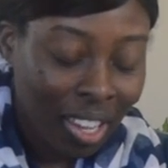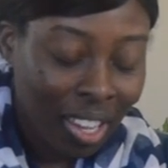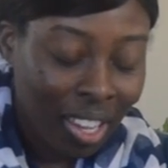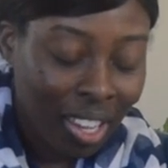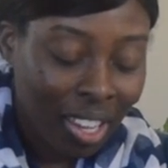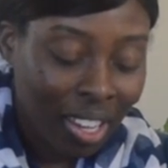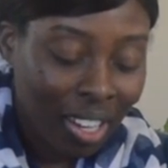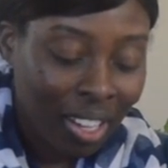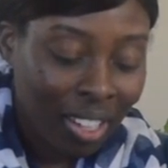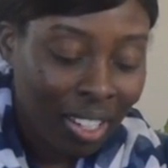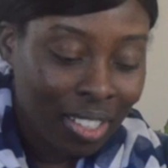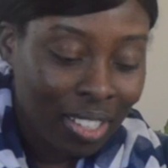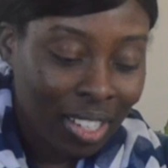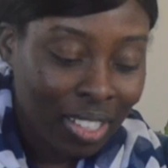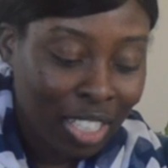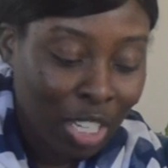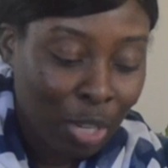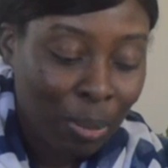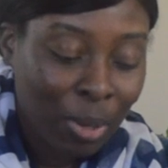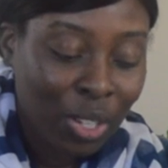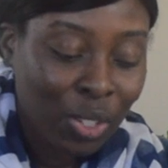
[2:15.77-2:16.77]
And
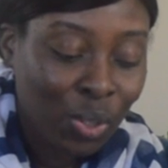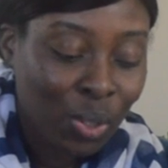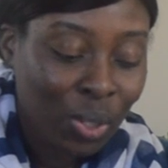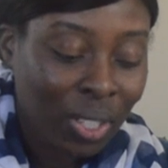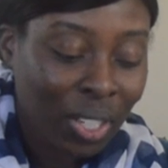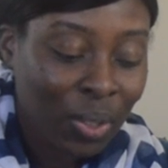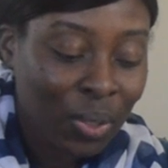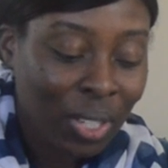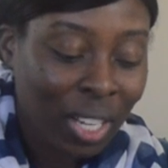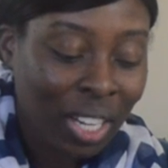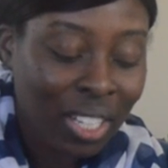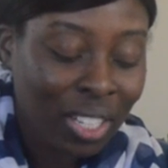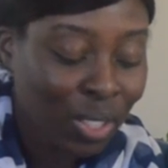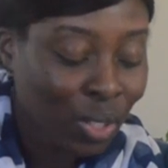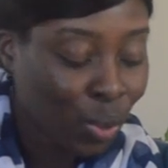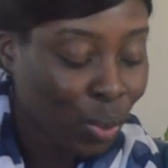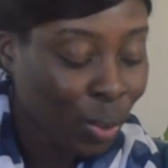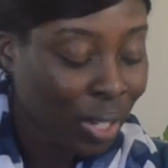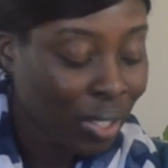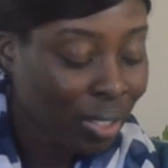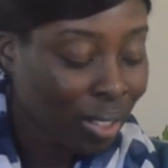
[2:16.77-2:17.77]
as I mentioned, I was kind of
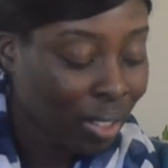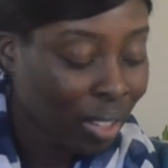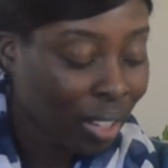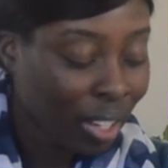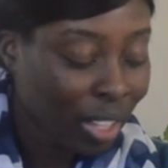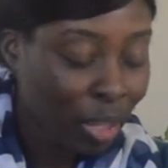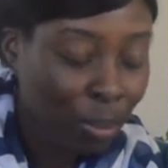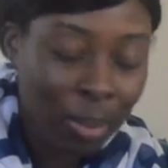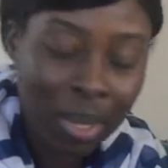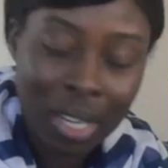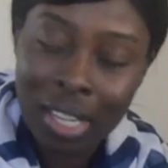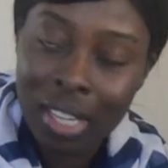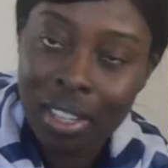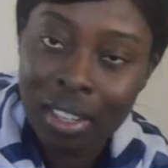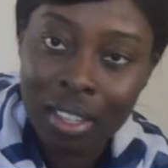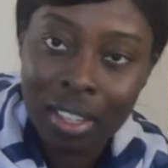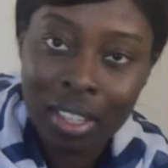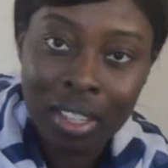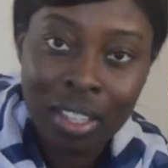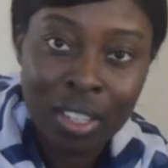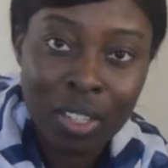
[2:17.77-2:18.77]
stressed a lot at the beginning of
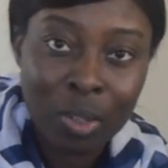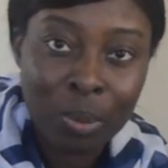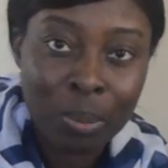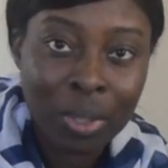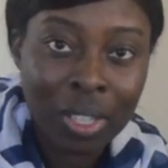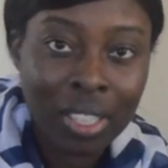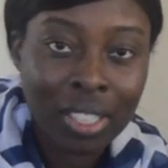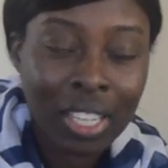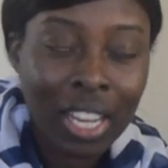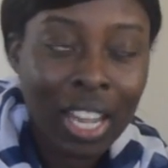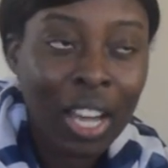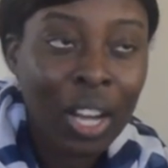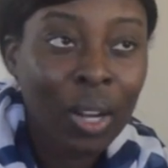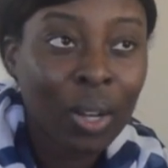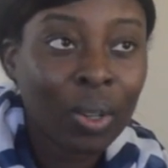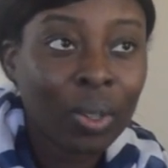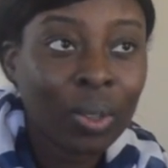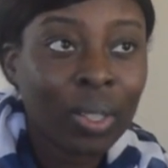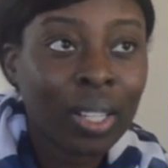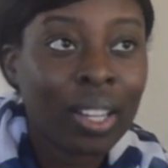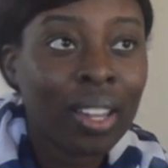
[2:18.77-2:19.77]
the year, but
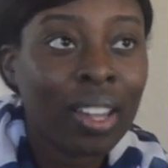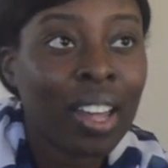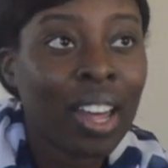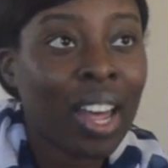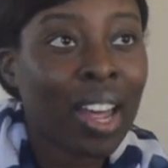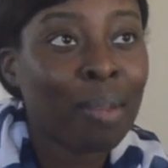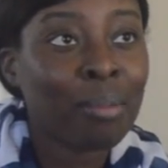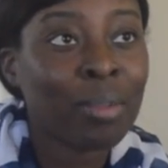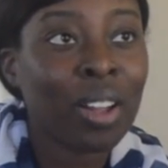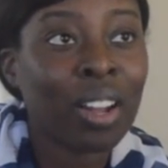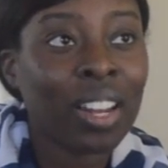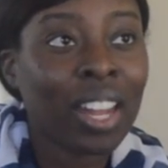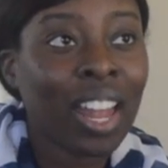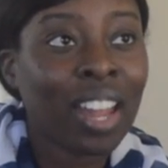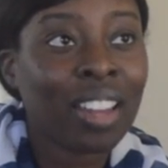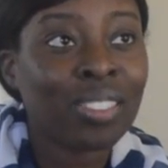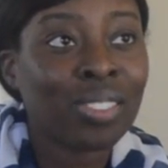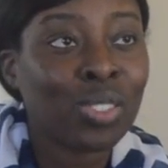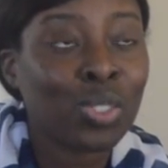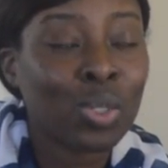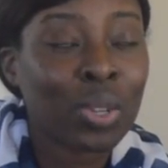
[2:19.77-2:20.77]
now I'm not
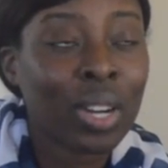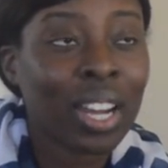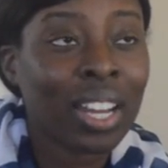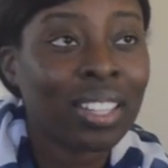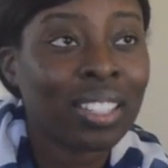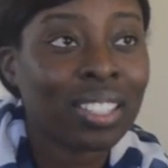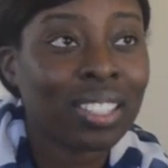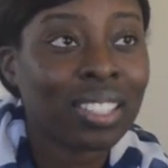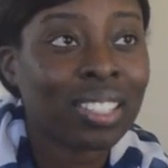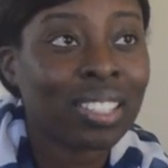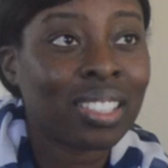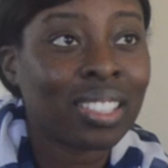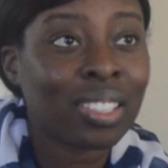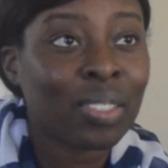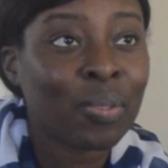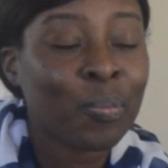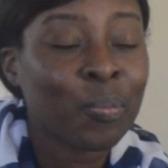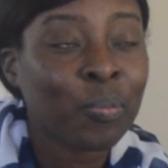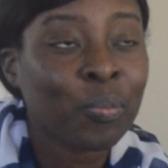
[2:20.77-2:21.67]
as stressed.